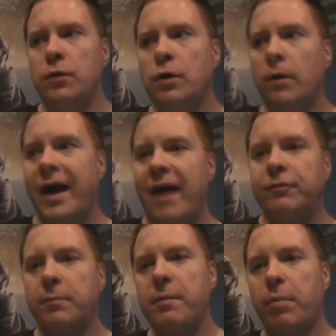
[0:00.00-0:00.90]
You don't
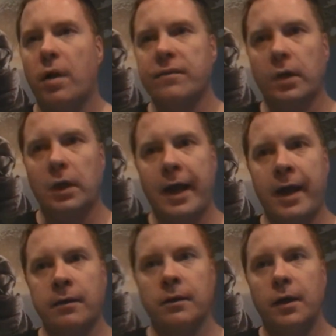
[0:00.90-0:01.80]
have to be part of a
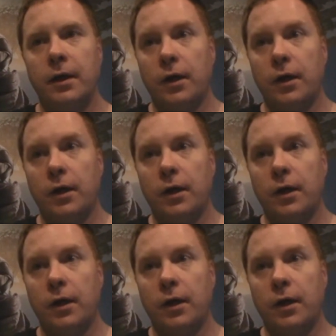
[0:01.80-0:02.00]
clan